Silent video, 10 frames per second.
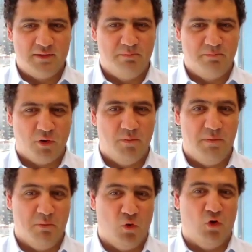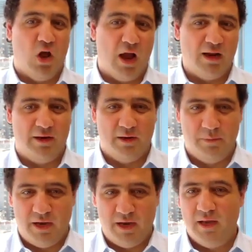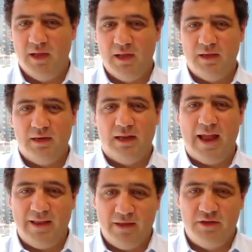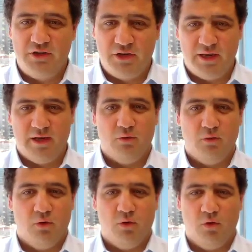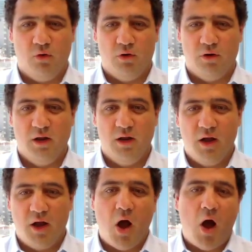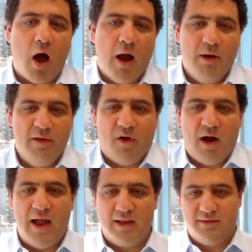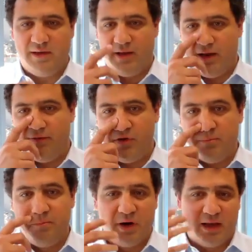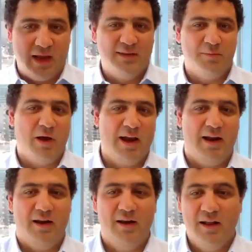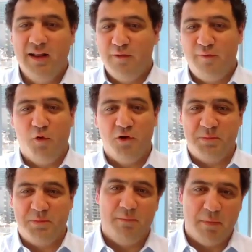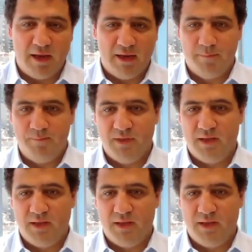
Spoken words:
It's probably more likely to be late this year, if you put a gun to my head and forced me to make a